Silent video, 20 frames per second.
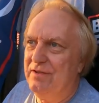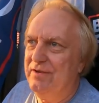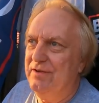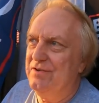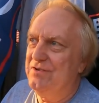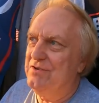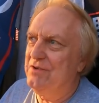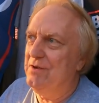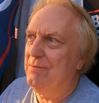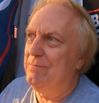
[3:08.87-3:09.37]

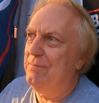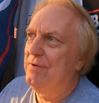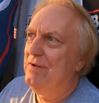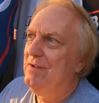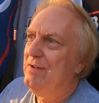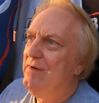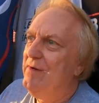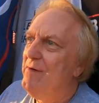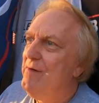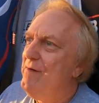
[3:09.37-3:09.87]
leadership.
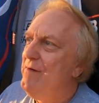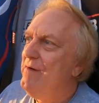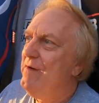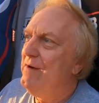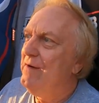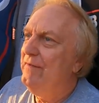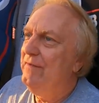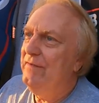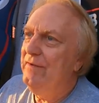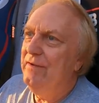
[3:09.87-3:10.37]

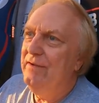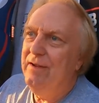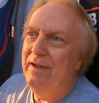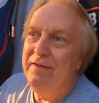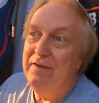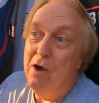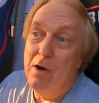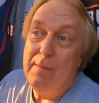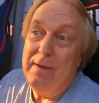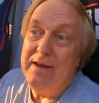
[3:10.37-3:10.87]

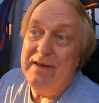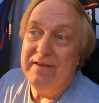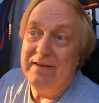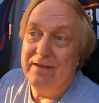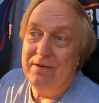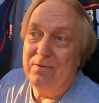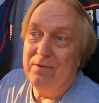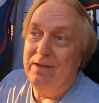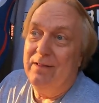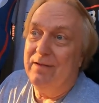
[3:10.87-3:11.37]
Nobody
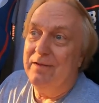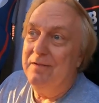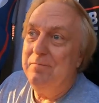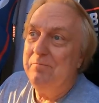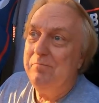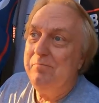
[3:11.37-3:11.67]
did, really.